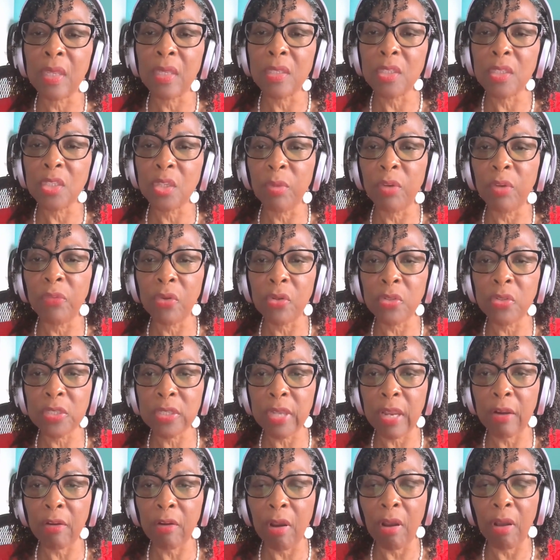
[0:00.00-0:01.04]
Some of us
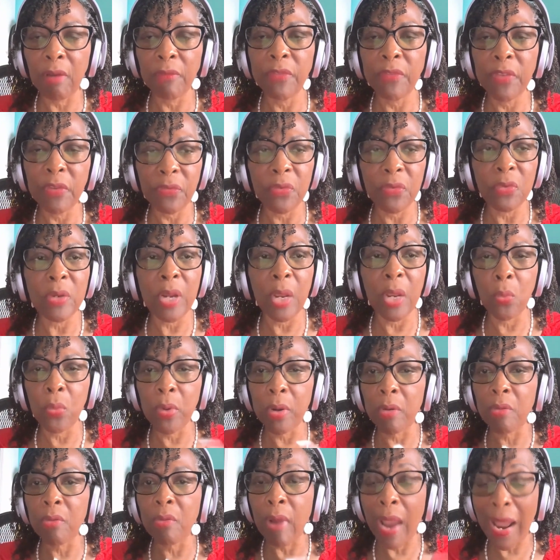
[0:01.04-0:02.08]
are of the view that
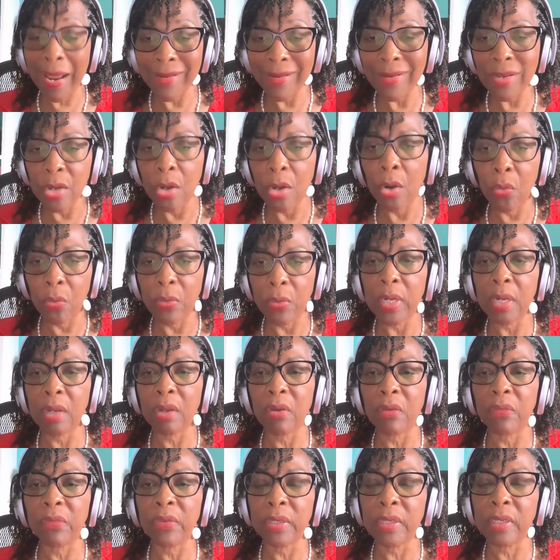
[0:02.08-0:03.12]
we're right now in a
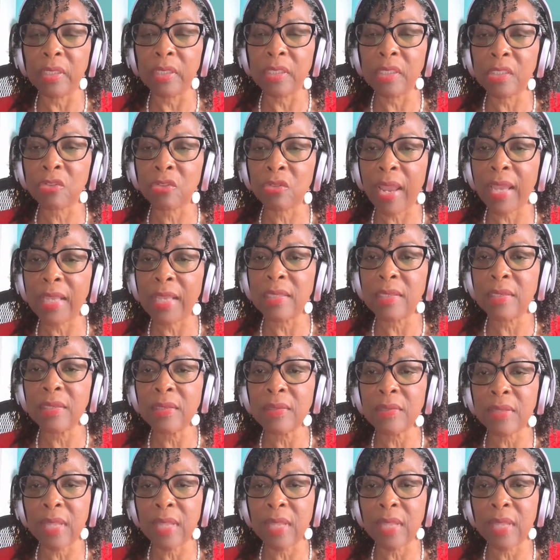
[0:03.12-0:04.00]
governance crisis.